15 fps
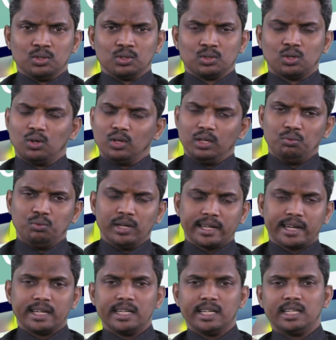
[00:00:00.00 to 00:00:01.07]
So if you are
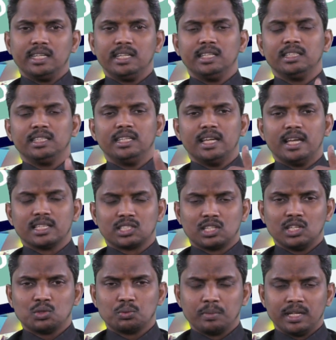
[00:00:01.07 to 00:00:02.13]
conducting the
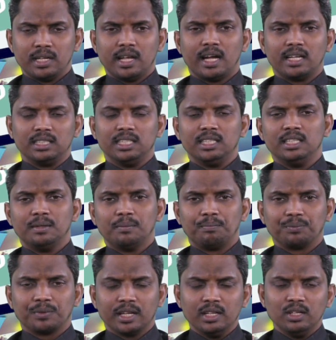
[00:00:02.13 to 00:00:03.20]
assessment at the
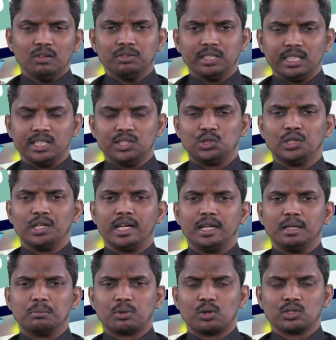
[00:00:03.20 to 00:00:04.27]
end of the teaching
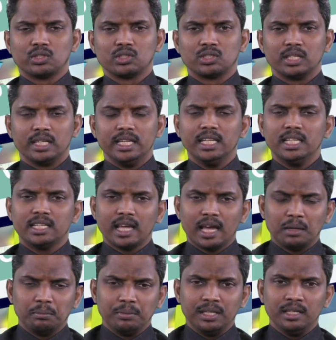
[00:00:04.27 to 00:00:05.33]
learning process, it
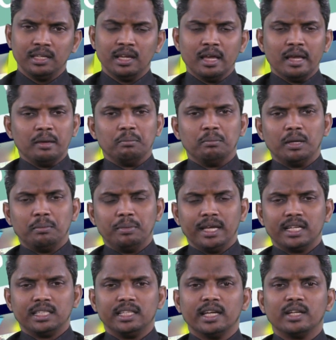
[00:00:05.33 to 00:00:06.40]
can be maybe
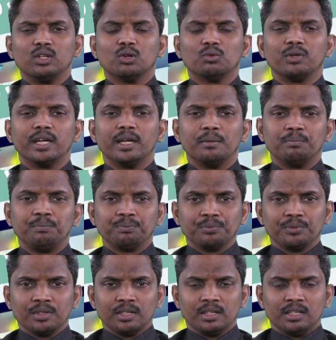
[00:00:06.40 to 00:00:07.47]
at the end of a
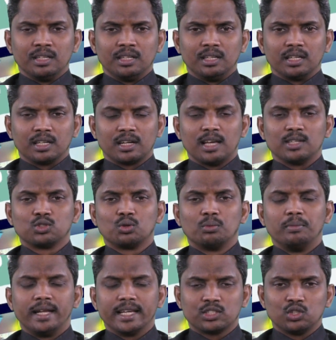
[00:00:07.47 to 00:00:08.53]

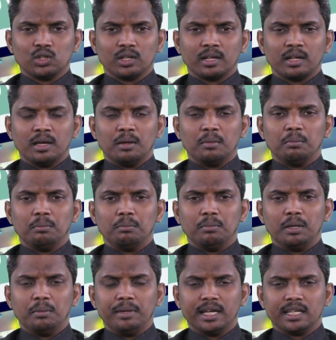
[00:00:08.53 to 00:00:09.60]
classroom lecture,
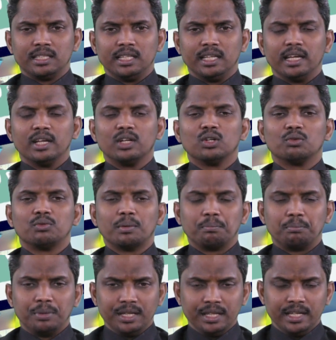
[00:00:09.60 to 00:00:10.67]
maybe at the end of a
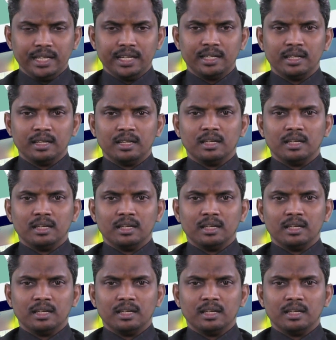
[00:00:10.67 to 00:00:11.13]
period,